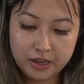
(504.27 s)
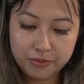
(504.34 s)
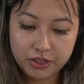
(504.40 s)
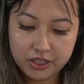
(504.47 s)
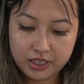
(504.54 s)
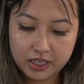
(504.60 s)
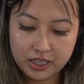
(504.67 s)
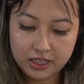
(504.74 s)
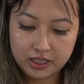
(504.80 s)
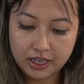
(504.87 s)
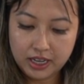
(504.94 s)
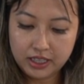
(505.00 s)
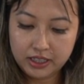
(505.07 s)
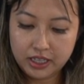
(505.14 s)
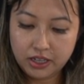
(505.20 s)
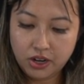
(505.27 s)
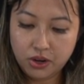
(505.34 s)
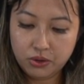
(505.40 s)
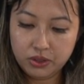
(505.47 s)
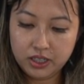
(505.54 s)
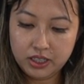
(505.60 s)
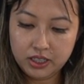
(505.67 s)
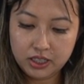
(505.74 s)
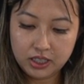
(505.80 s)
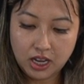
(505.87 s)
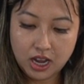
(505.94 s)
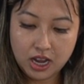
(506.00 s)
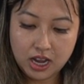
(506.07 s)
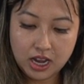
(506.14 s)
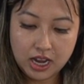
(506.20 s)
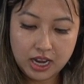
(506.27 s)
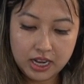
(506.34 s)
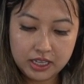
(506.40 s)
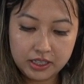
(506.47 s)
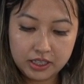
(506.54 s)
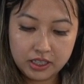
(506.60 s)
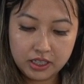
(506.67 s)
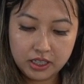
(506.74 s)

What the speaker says: I'm just gonna lightly coat the sauce